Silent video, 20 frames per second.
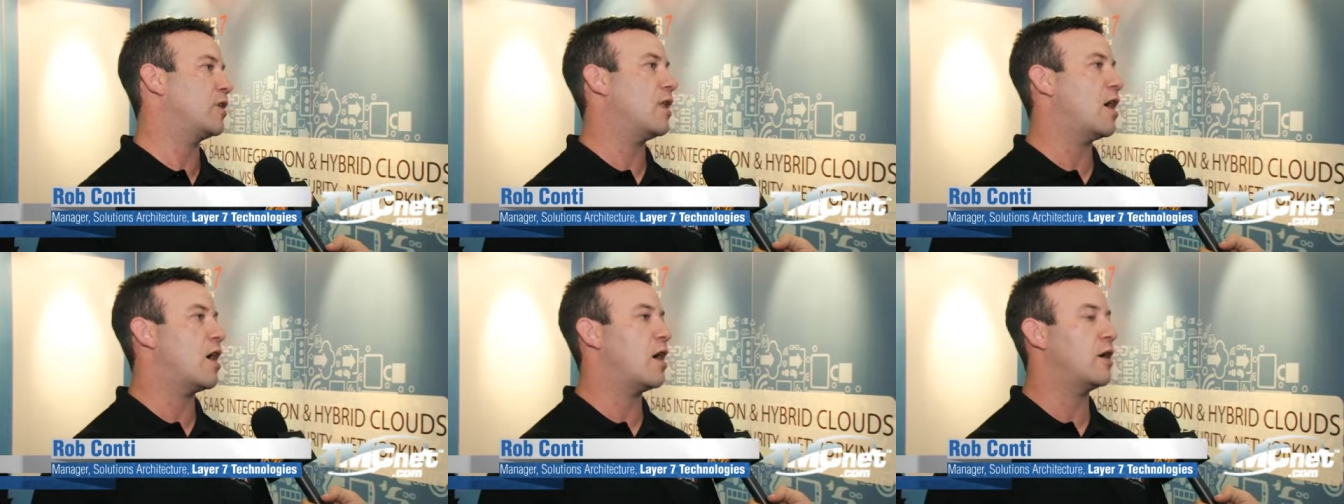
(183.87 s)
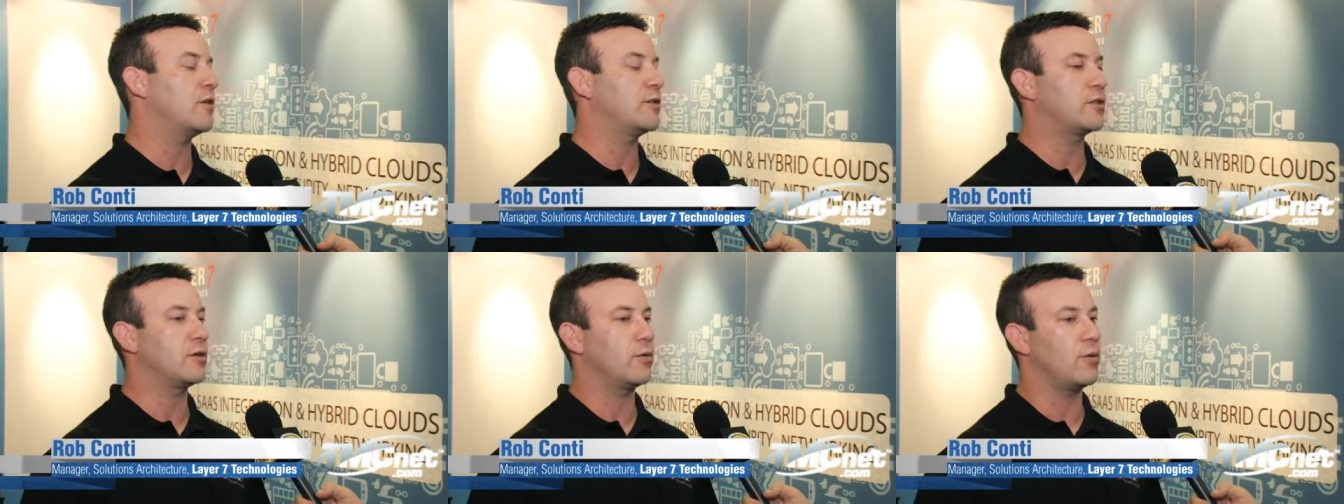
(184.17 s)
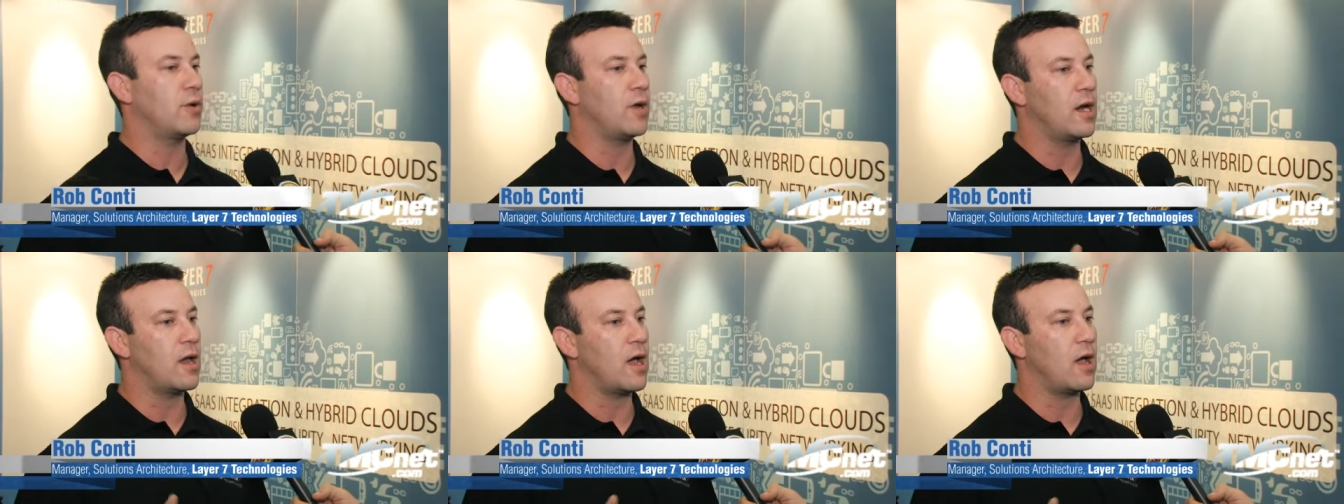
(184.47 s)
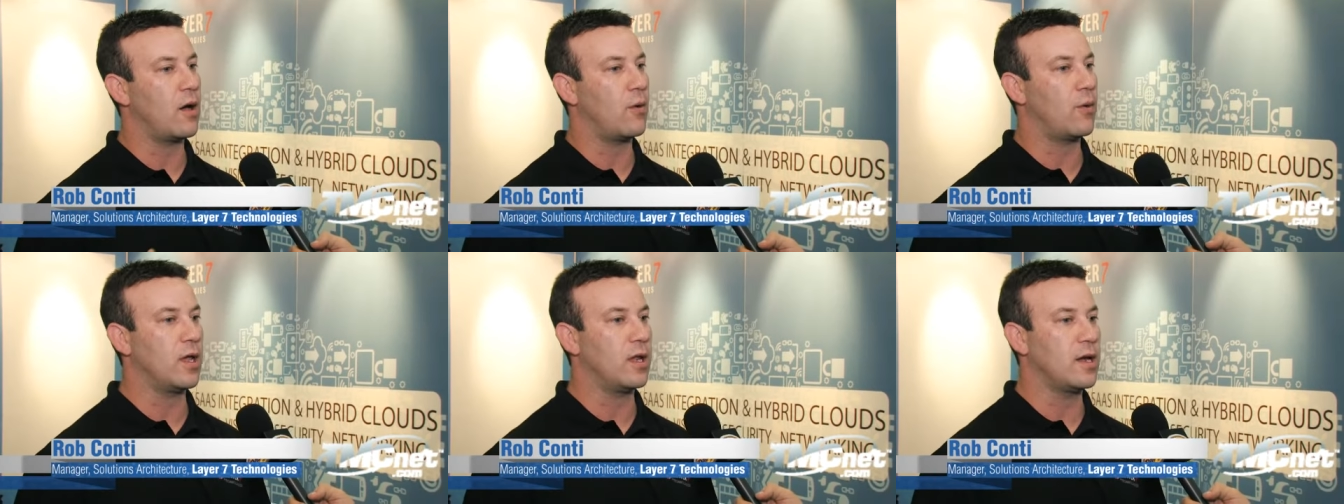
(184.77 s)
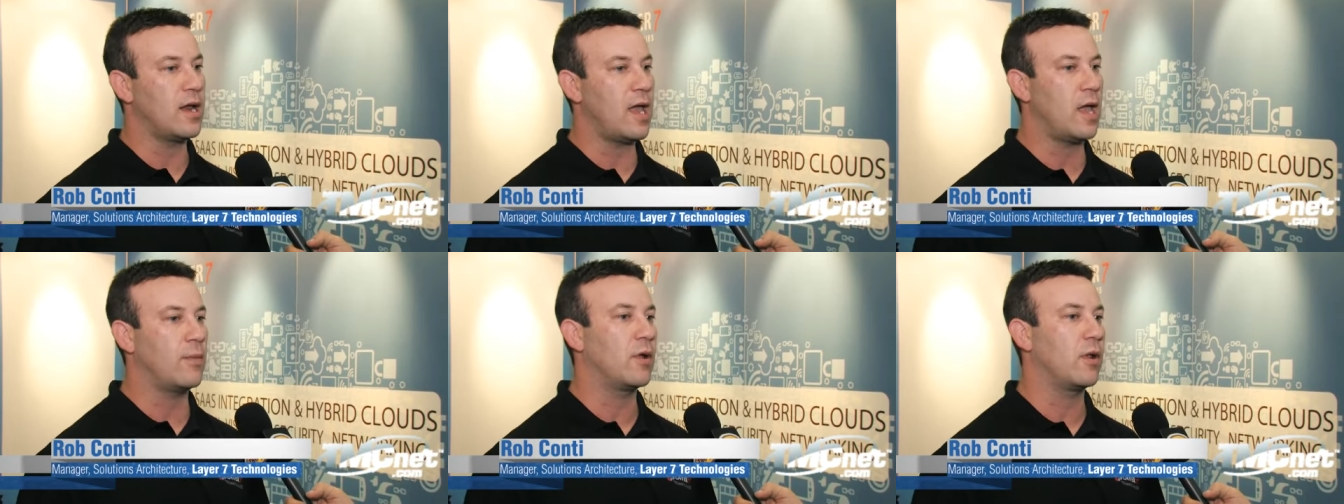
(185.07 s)
cloud, so we, we
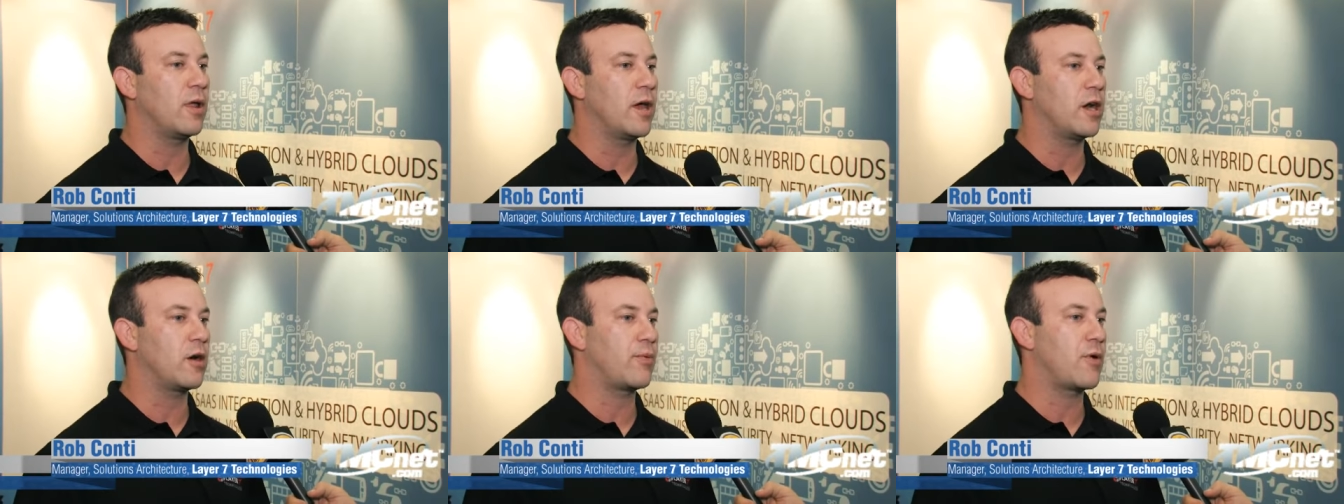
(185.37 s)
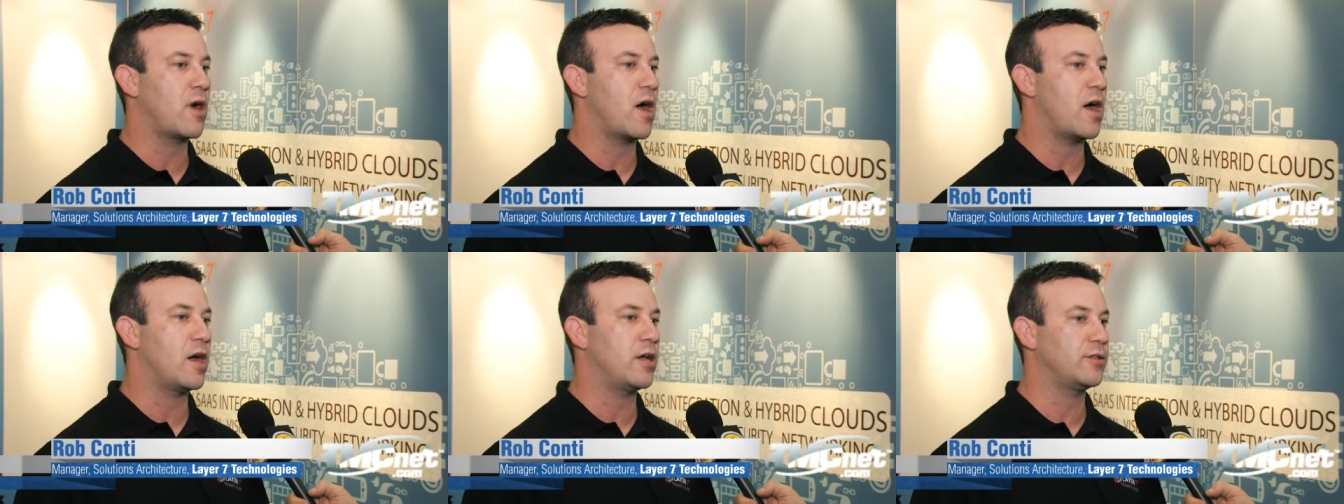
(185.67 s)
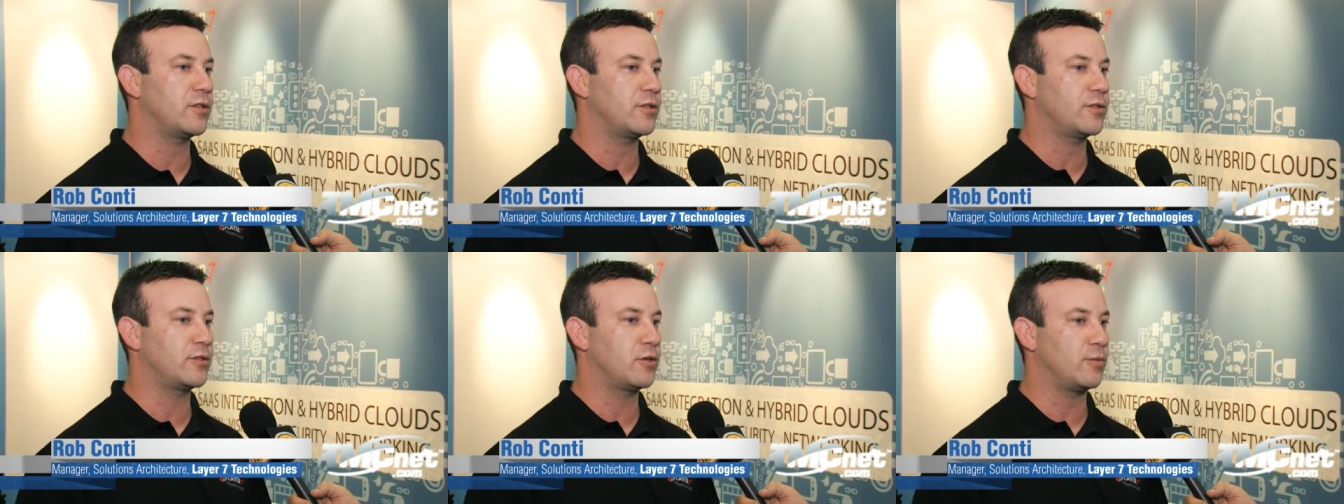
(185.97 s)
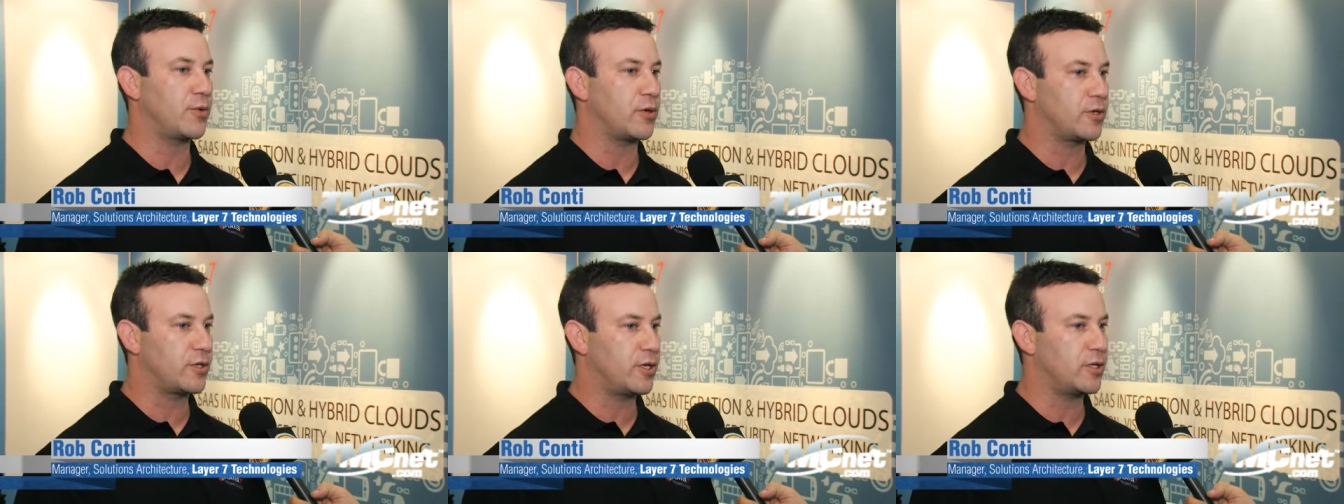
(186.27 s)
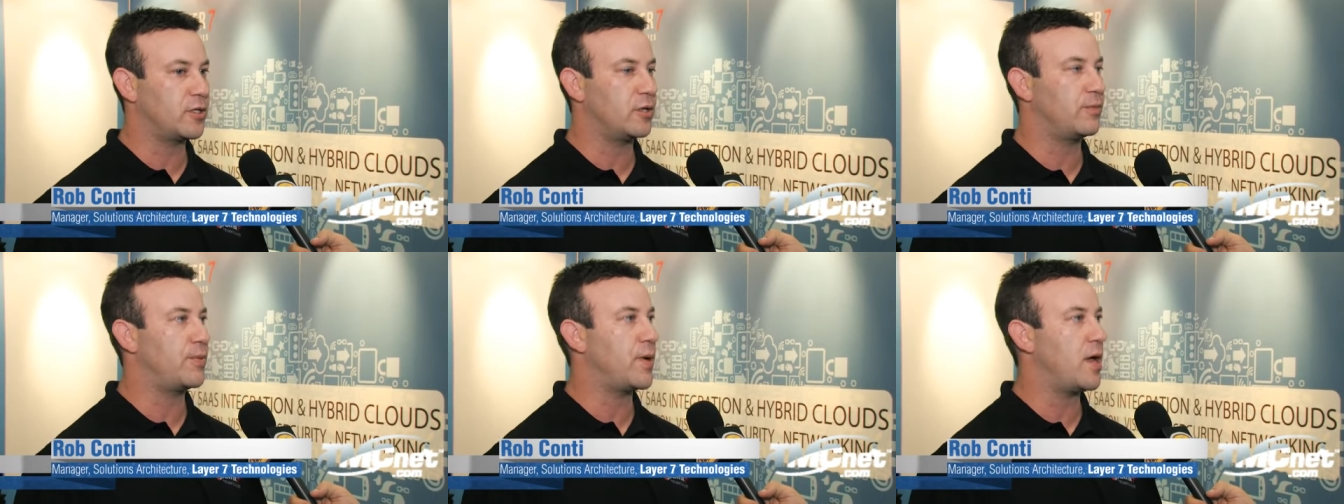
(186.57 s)
enable enterprises to
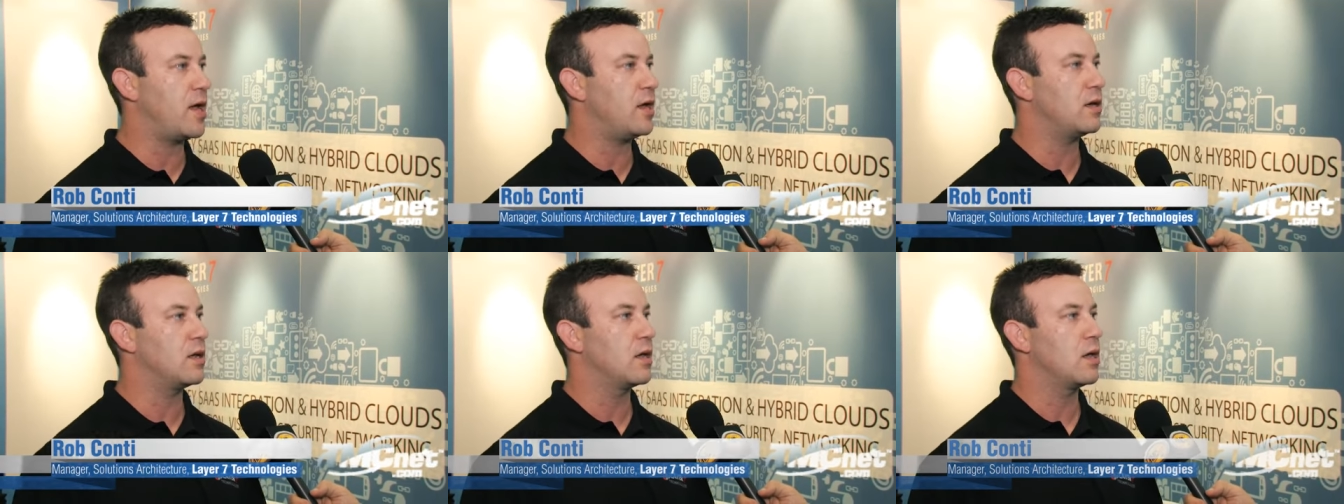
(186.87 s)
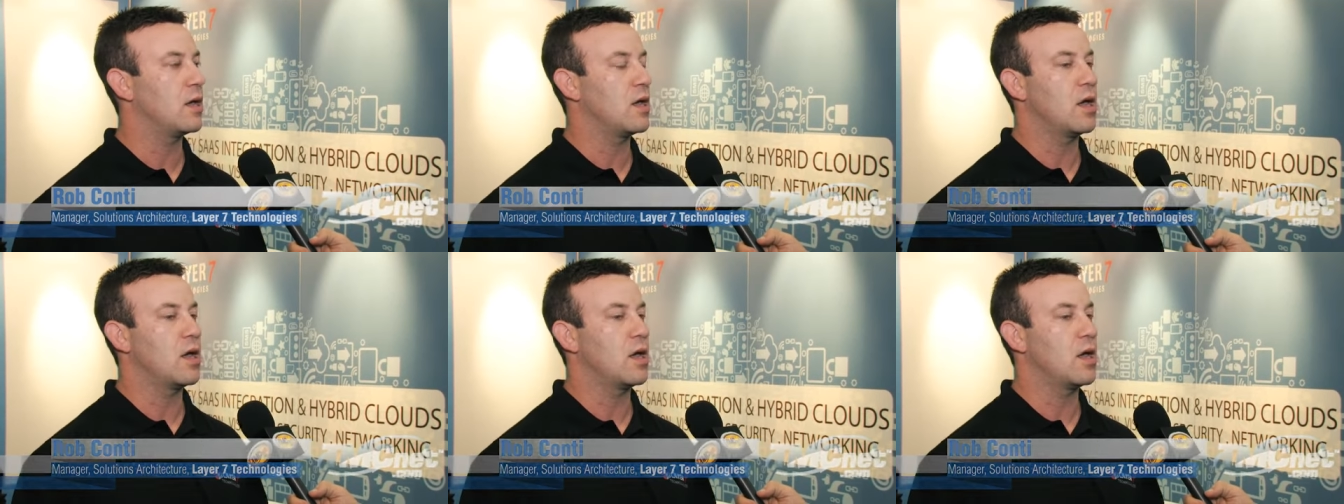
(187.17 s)
participate